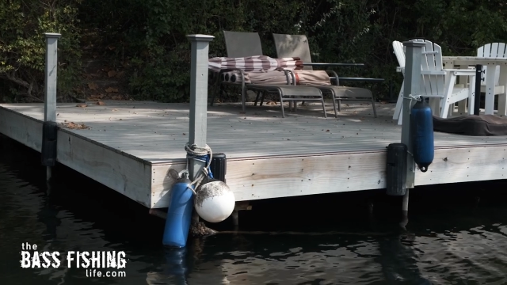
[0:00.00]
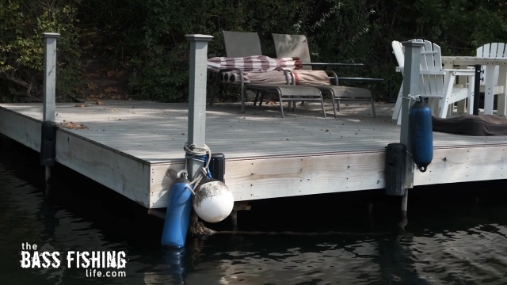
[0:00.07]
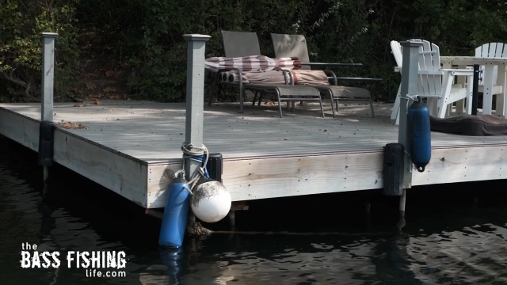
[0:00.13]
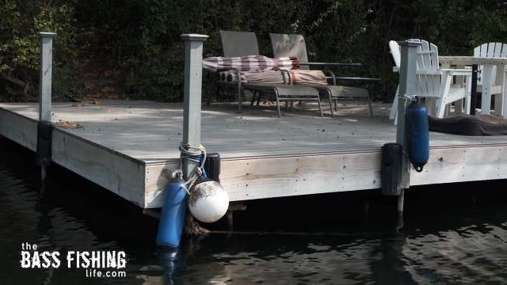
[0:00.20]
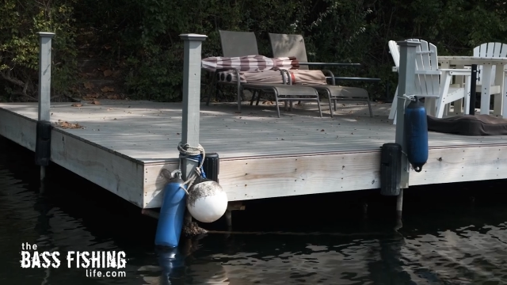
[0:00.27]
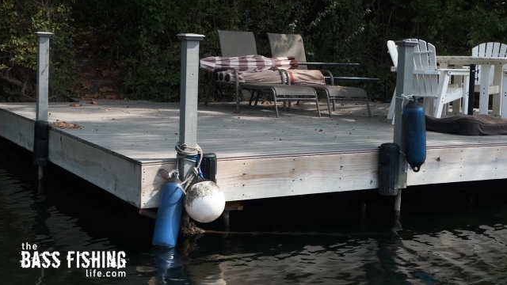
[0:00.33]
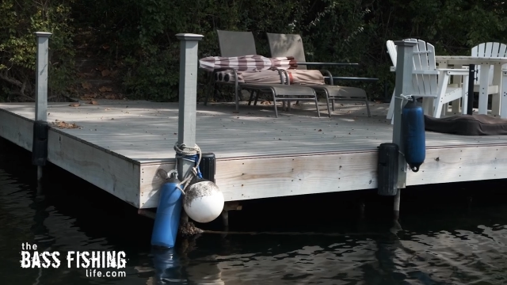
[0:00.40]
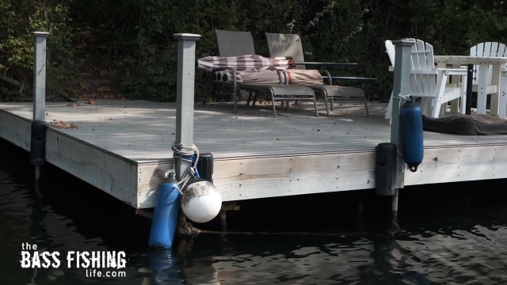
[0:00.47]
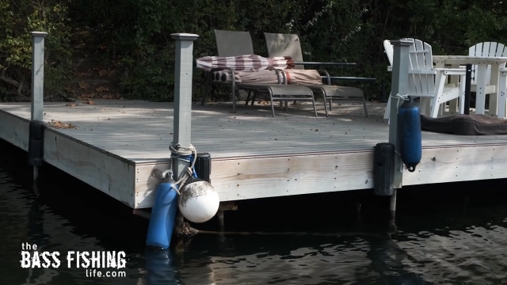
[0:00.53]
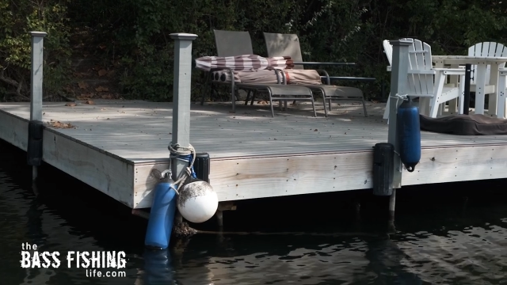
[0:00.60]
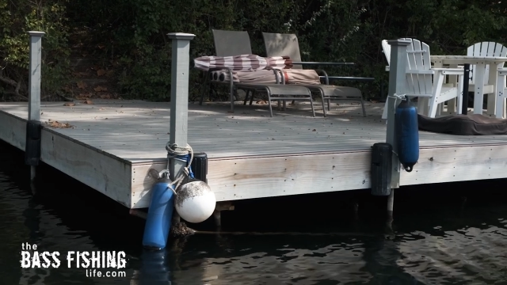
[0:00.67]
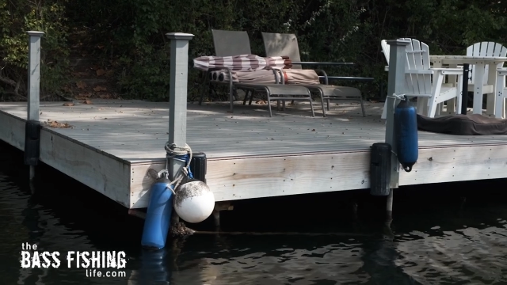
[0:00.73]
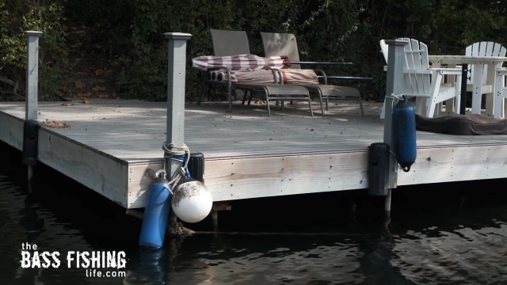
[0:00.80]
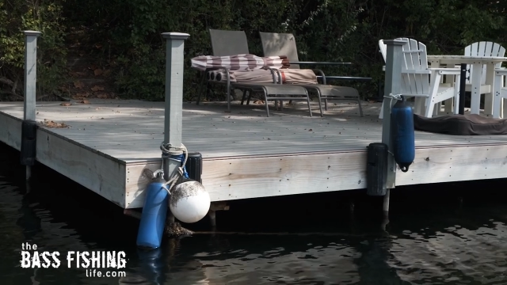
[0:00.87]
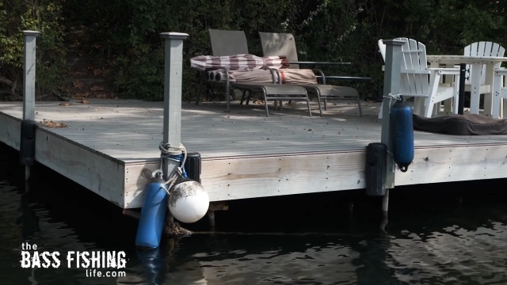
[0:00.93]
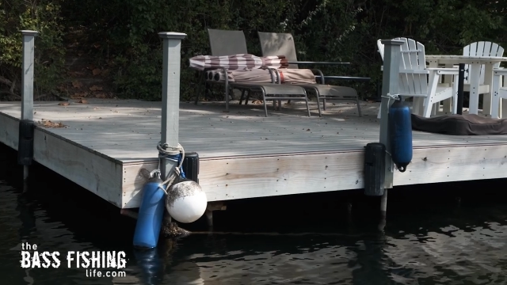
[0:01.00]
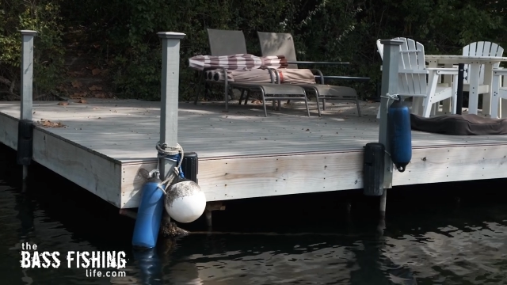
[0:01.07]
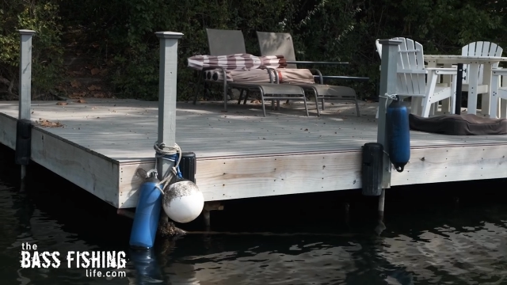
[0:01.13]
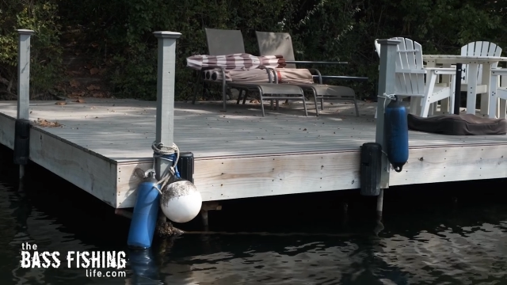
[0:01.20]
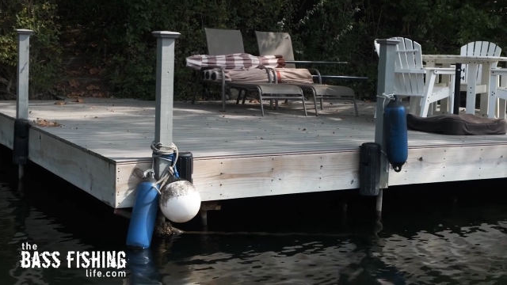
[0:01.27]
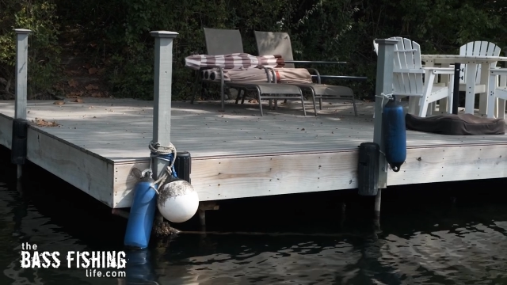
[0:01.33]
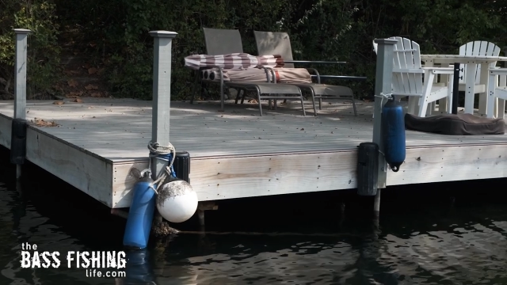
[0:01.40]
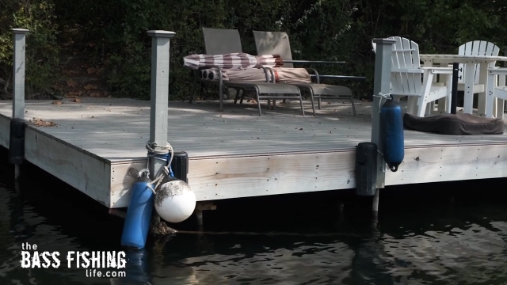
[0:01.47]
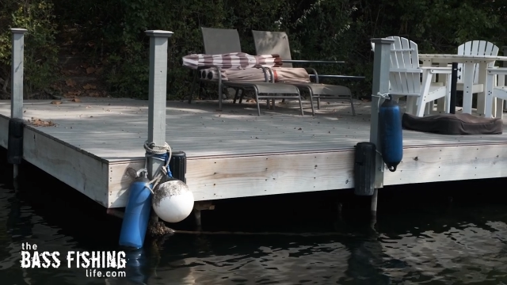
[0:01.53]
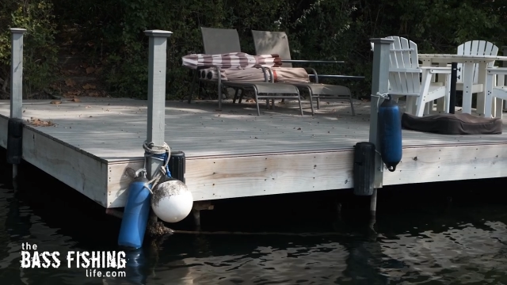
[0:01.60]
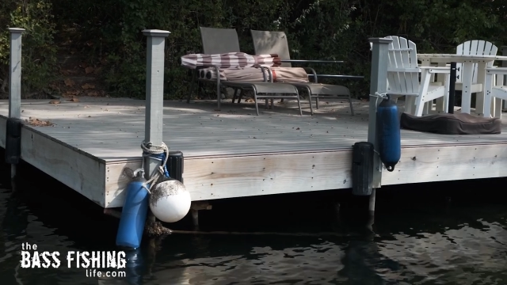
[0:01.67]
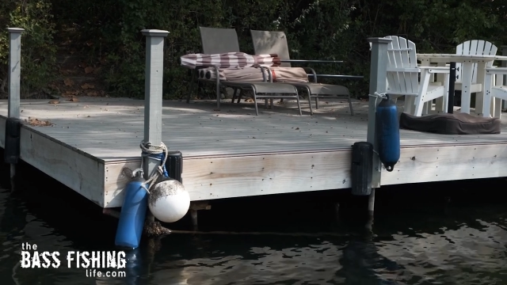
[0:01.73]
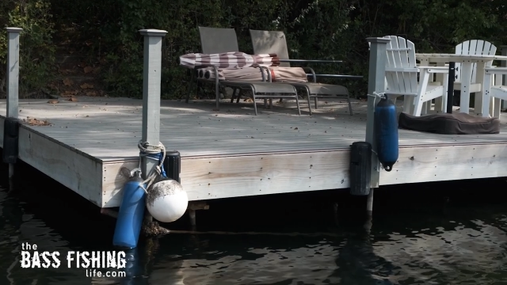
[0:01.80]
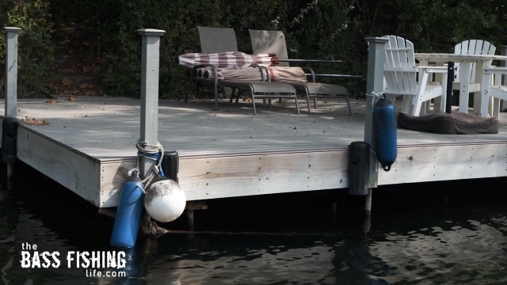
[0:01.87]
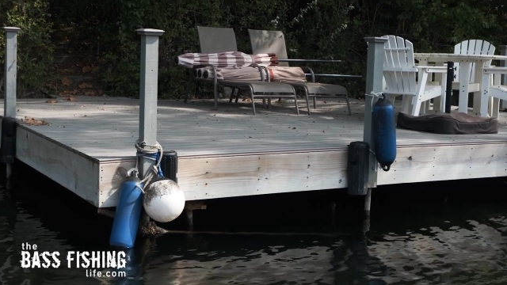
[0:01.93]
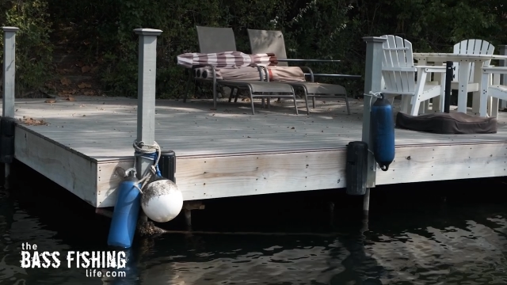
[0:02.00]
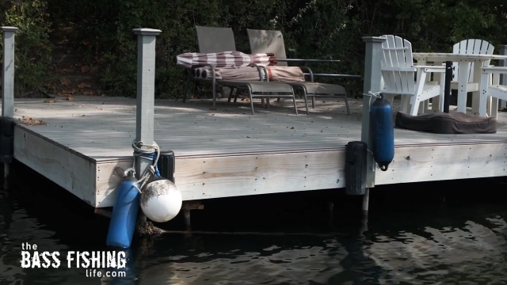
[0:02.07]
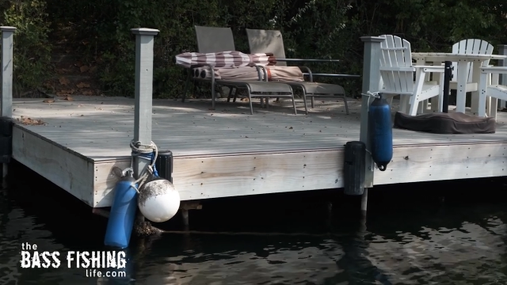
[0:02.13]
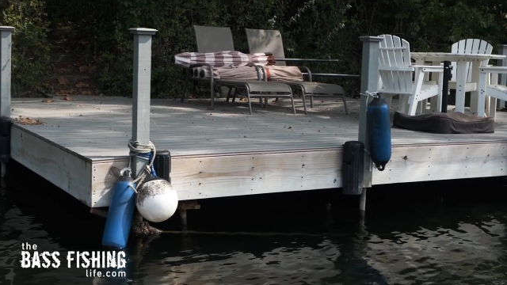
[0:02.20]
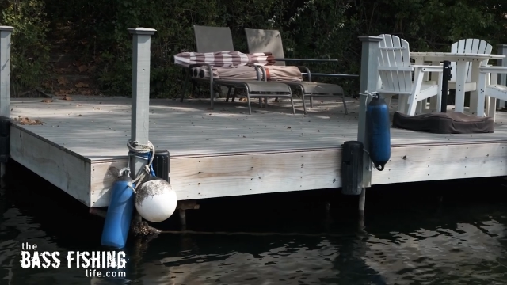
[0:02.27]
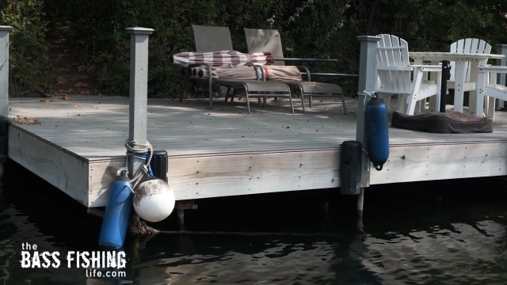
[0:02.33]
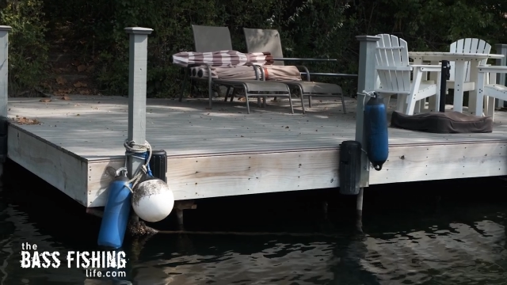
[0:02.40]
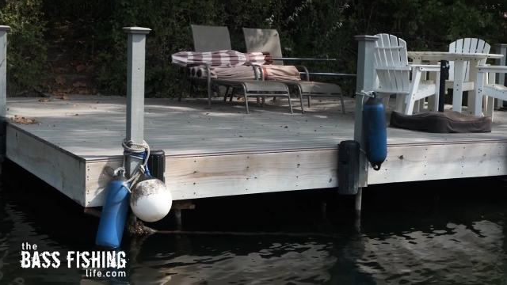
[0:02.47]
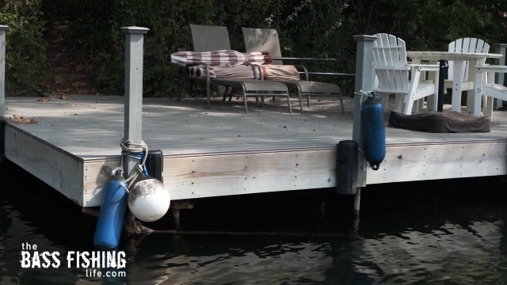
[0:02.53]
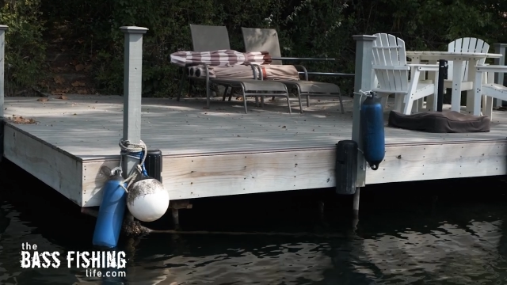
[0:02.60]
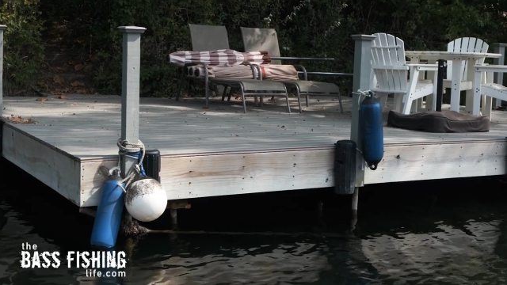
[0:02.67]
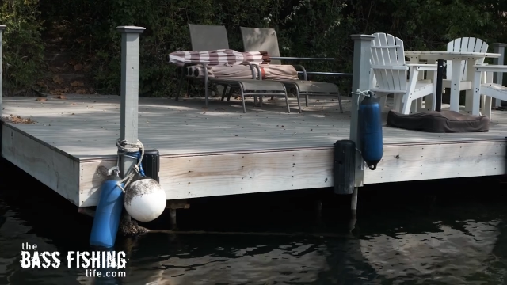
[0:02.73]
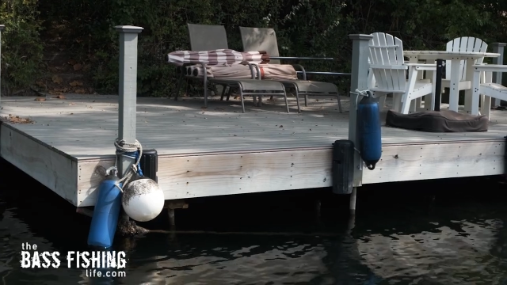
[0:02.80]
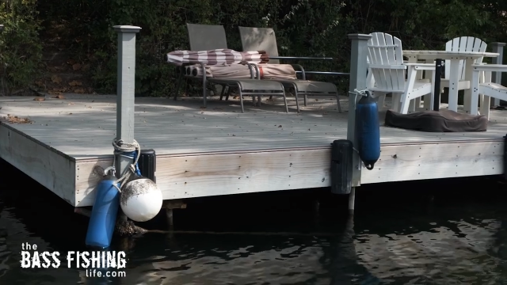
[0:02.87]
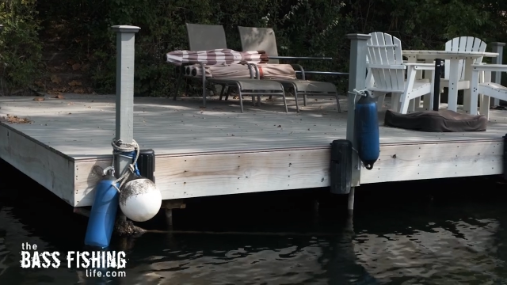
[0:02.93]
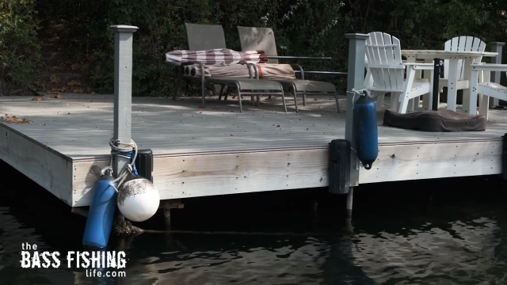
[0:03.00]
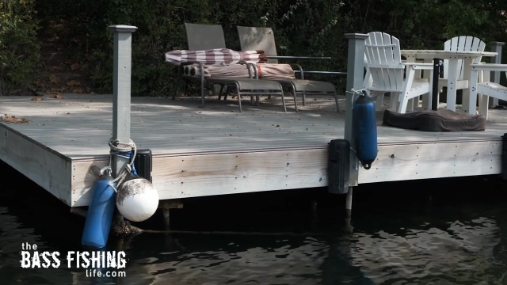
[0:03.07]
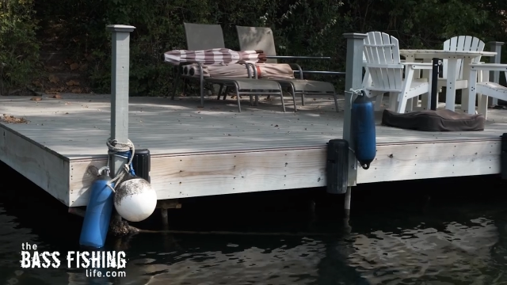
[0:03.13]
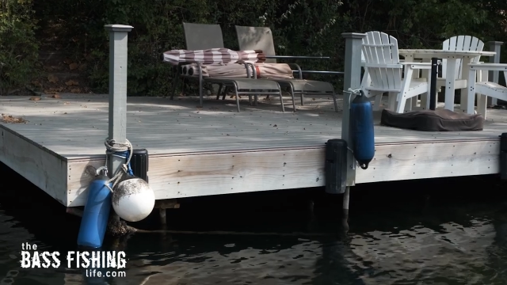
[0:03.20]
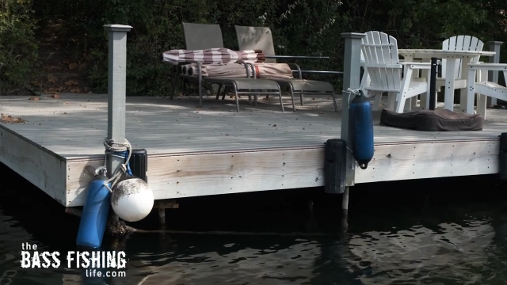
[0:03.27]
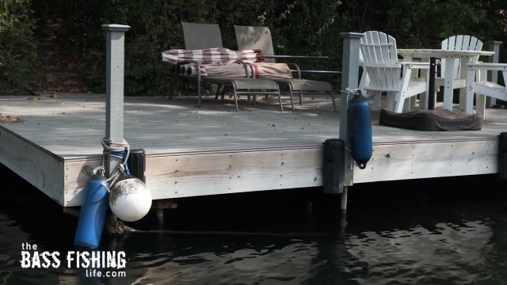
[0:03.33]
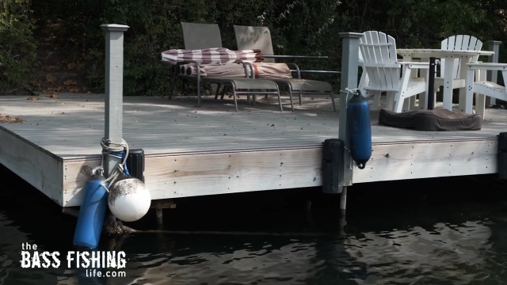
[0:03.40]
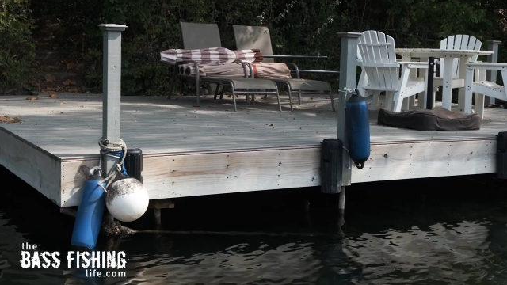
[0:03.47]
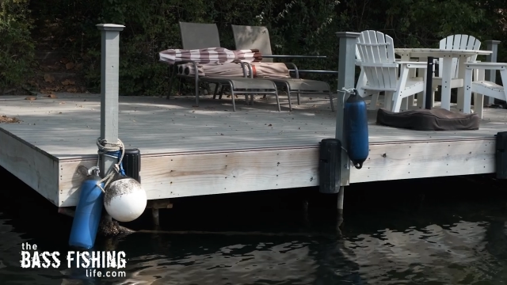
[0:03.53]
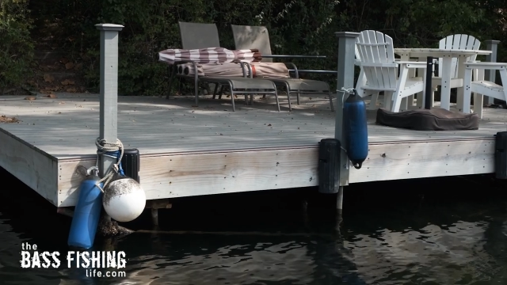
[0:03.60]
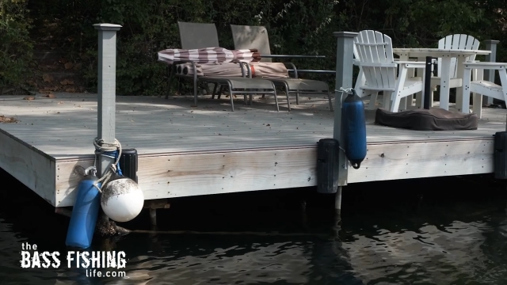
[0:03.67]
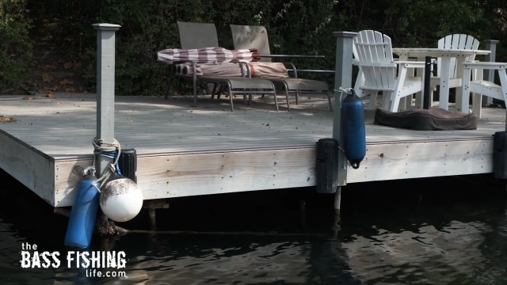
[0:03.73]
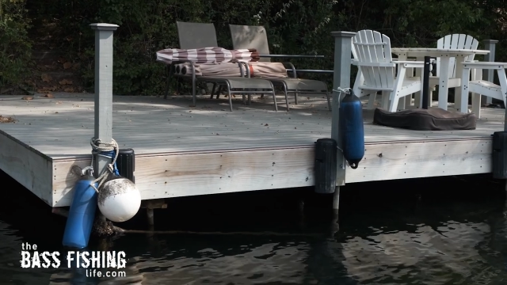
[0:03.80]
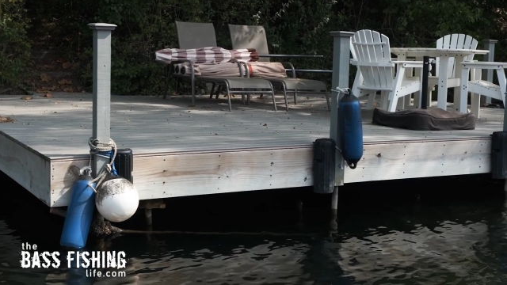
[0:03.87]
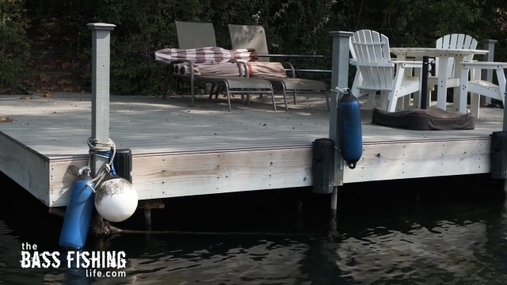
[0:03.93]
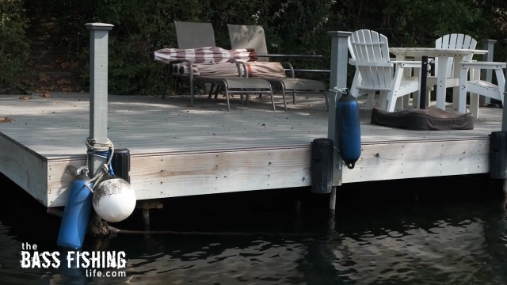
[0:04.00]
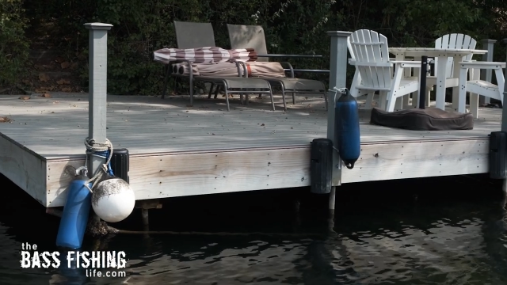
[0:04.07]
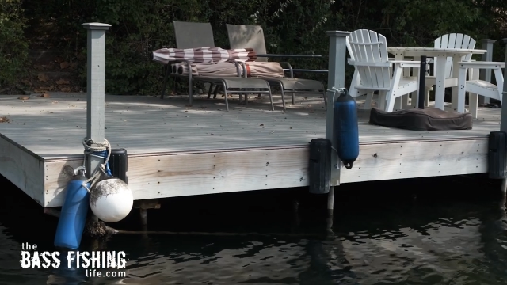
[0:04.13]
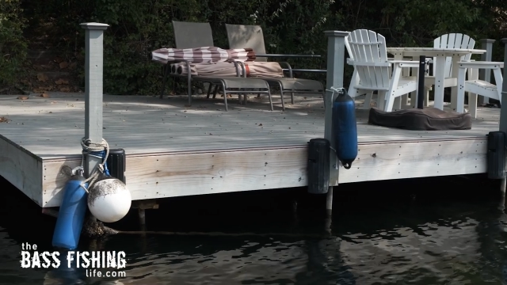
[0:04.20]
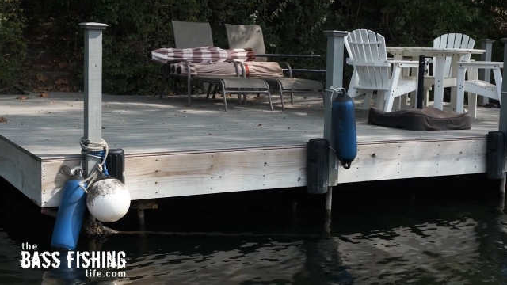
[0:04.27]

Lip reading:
[unreadable: no face in view]